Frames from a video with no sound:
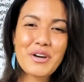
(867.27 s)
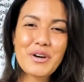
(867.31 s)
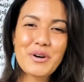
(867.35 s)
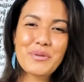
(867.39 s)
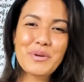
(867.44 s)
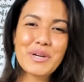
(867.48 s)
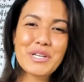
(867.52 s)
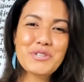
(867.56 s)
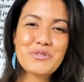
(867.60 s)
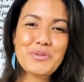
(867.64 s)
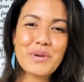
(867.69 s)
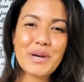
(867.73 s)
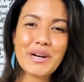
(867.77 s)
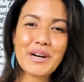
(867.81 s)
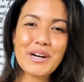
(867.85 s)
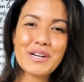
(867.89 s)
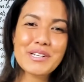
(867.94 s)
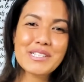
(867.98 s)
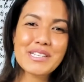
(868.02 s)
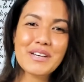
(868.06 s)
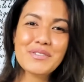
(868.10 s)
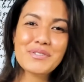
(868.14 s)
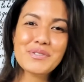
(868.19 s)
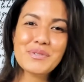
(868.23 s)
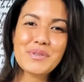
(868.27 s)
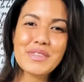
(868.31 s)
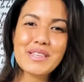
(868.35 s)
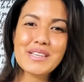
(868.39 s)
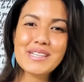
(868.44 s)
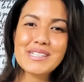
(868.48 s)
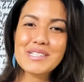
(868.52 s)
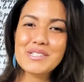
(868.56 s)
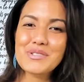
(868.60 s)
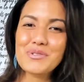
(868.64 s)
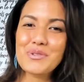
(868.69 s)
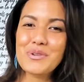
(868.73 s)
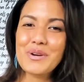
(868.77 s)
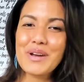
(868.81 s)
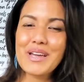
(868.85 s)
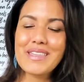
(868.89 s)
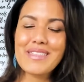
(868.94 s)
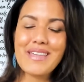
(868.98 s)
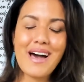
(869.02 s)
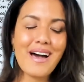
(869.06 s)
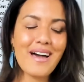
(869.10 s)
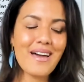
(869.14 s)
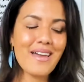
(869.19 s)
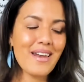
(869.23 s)
We trick ourselves with this story
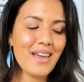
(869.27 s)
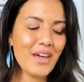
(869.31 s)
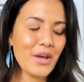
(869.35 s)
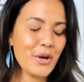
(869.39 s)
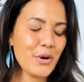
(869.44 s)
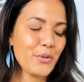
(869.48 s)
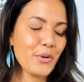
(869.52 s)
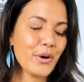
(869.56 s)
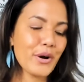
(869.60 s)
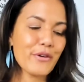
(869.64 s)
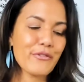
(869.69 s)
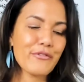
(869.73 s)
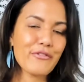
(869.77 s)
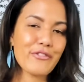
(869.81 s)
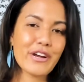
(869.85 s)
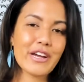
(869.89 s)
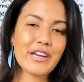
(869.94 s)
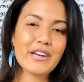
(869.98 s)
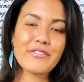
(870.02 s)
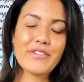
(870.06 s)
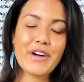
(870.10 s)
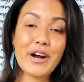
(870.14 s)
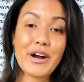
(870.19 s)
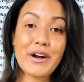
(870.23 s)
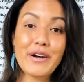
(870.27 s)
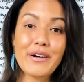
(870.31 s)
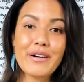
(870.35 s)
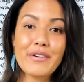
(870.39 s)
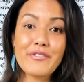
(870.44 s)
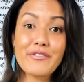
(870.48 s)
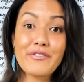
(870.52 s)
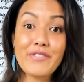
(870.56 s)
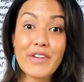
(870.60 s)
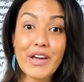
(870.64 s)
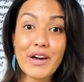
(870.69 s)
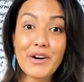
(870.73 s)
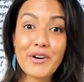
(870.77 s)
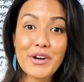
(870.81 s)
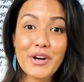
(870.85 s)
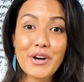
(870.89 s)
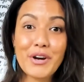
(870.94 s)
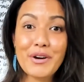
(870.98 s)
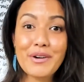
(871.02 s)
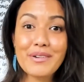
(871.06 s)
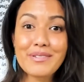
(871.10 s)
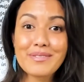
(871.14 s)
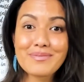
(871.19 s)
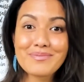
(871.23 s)
that we're afraid of our
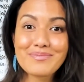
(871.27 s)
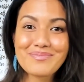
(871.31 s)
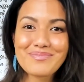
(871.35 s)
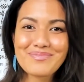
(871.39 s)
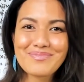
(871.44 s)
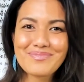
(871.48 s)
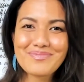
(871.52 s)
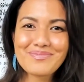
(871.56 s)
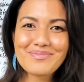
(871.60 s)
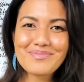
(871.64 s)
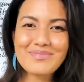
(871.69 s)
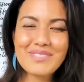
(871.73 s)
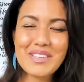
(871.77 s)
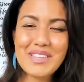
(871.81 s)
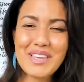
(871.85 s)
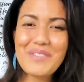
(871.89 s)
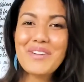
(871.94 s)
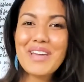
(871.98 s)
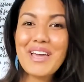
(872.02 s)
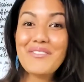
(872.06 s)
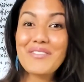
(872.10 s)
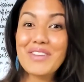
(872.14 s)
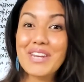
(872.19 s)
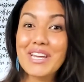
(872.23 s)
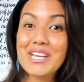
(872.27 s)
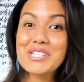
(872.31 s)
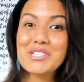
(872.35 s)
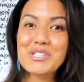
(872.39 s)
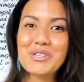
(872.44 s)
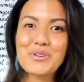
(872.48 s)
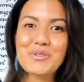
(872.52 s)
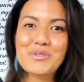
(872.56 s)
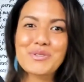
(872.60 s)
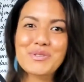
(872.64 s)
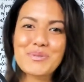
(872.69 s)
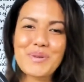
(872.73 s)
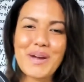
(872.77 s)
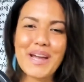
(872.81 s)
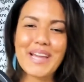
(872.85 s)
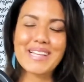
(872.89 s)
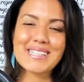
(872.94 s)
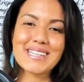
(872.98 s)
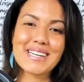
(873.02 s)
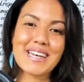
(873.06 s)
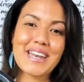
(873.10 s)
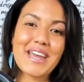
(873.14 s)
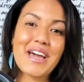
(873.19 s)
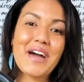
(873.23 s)
failure. And then we have an excuse, right,
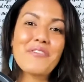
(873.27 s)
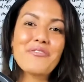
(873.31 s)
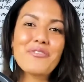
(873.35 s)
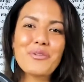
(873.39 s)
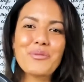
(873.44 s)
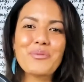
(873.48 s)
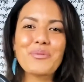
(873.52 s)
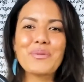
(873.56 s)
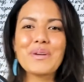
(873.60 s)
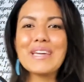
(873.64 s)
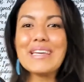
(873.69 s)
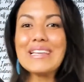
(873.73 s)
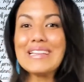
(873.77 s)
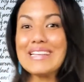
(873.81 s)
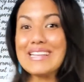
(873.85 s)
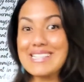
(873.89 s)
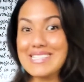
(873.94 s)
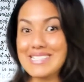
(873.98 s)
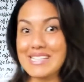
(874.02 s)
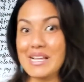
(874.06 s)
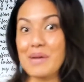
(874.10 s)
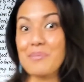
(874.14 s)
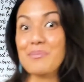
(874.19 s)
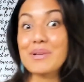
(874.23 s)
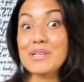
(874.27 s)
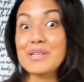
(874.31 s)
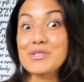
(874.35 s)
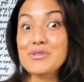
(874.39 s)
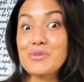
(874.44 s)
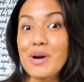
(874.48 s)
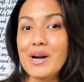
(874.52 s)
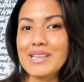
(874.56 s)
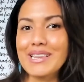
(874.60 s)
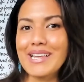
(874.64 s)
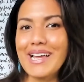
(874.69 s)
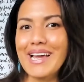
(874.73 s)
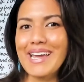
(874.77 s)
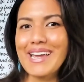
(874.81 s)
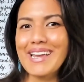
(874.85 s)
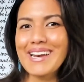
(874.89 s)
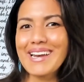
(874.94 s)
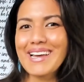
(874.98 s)
to never really step into our light.